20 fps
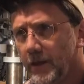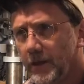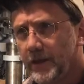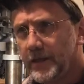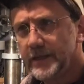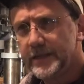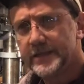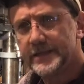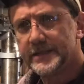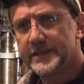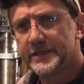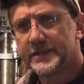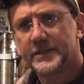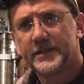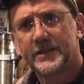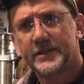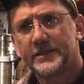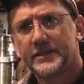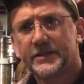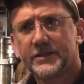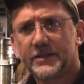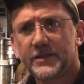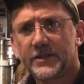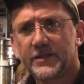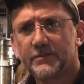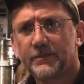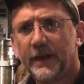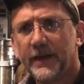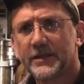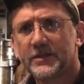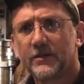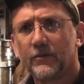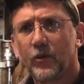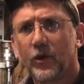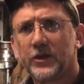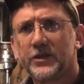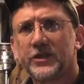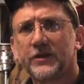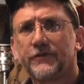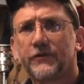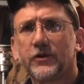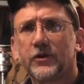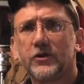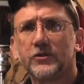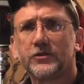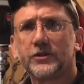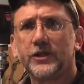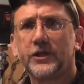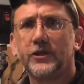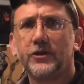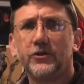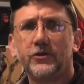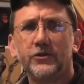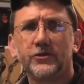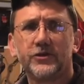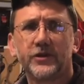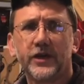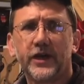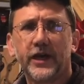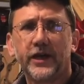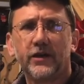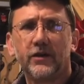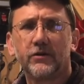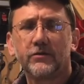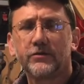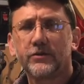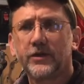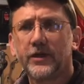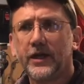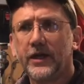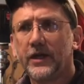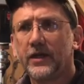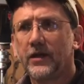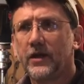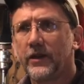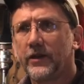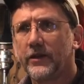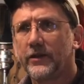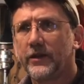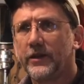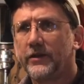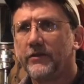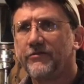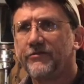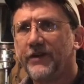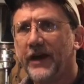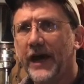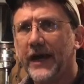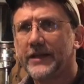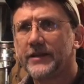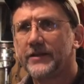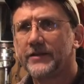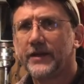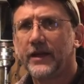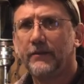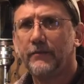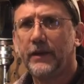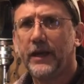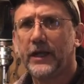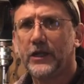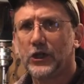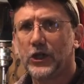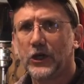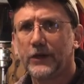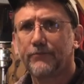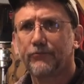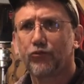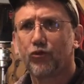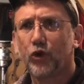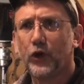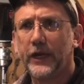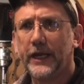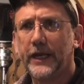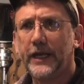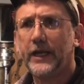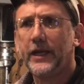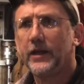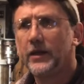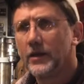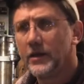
it just makes them more difficult to use, and I don't think, other than the fact that they may look pretty,